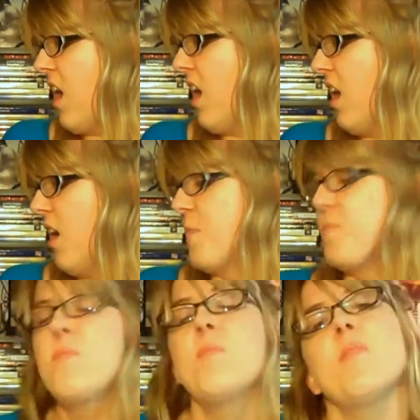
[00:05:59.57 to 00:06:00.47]

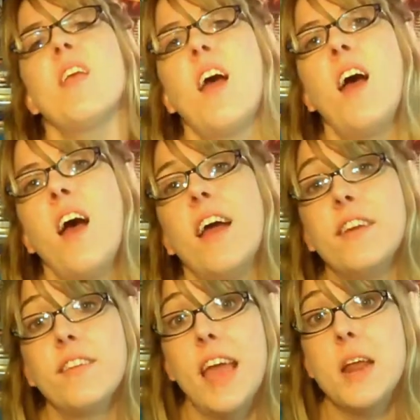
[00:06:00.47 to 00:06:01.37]
I
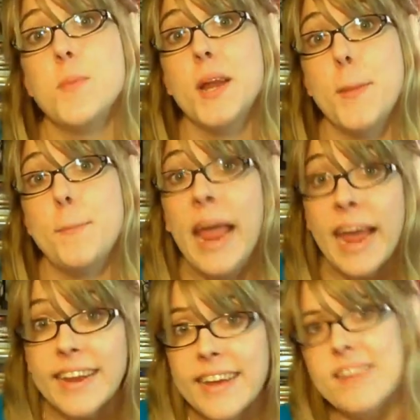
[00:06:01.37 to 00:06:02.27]
nearly had a mini
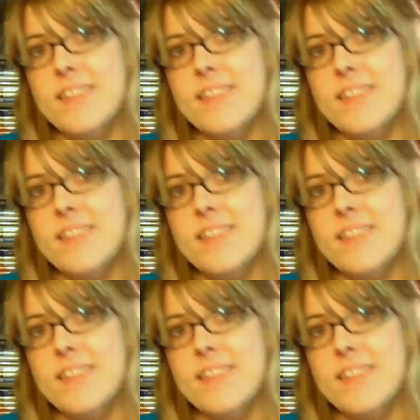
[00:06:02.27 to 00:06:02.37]
panic